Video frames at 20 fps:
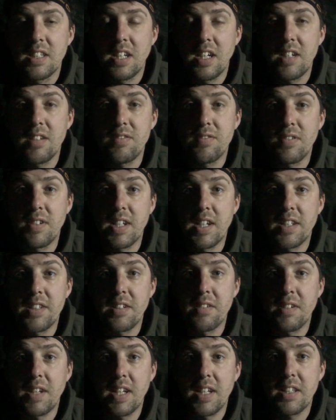hopefully I
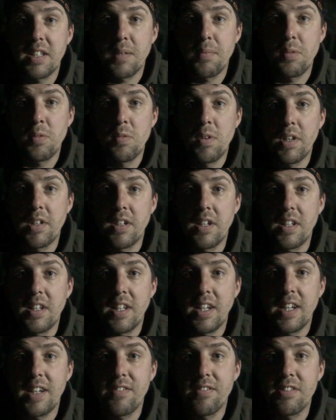don't get a double run like
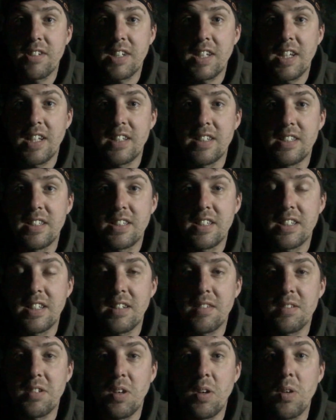that ever again, because that
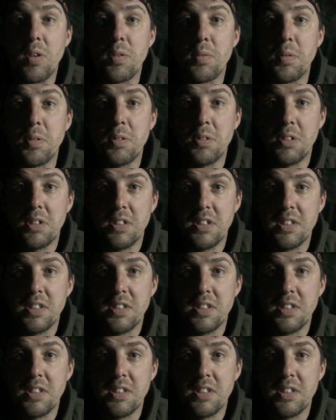was horrible.